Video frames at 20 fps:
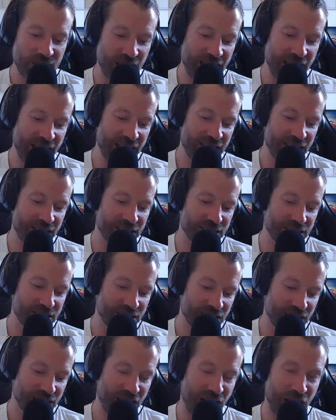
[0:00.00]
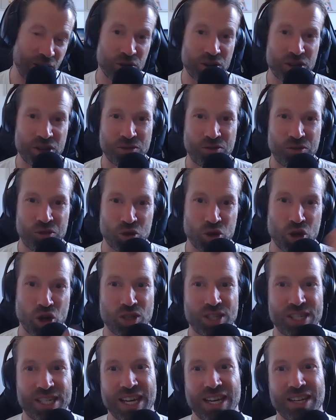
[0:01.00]
And I've written a few
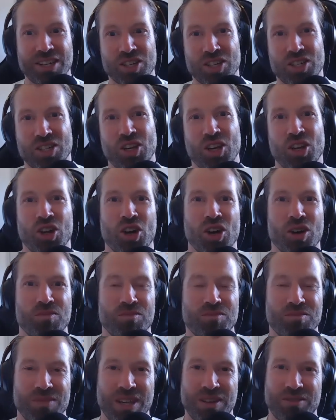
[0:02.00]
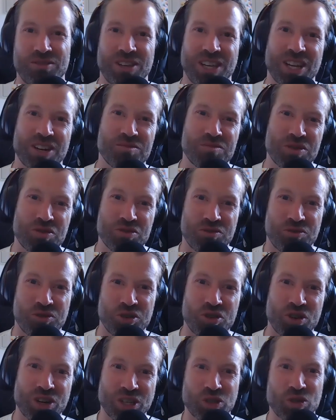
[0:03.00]
notes here just so you know, I'm definitely going to be
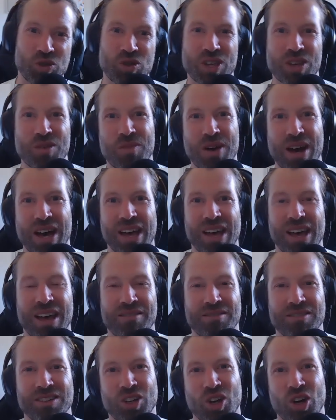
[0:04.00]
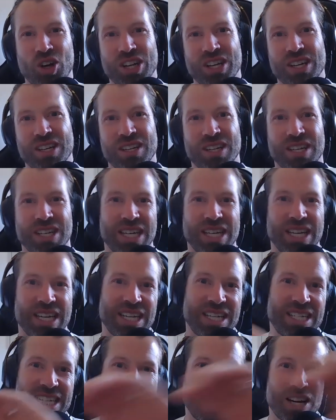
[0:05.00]
referring to them. I, haven't got a
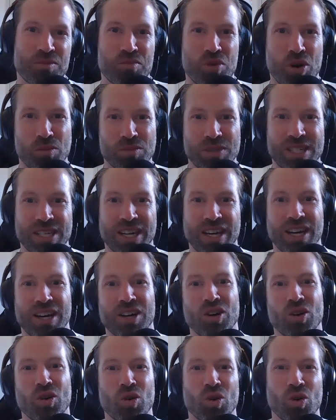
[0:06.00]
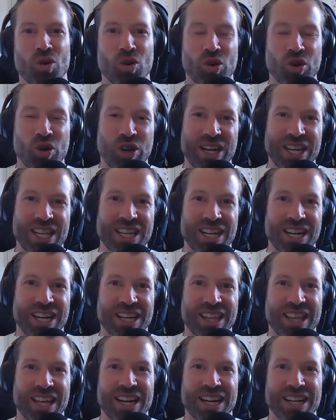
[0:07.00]
teleprompter or, or anything
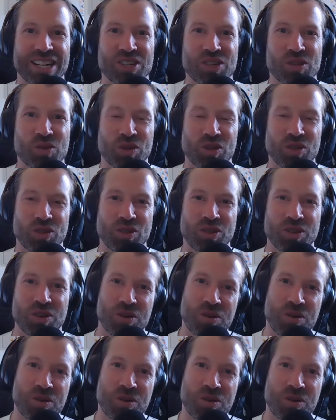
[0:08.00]
like that. I just want to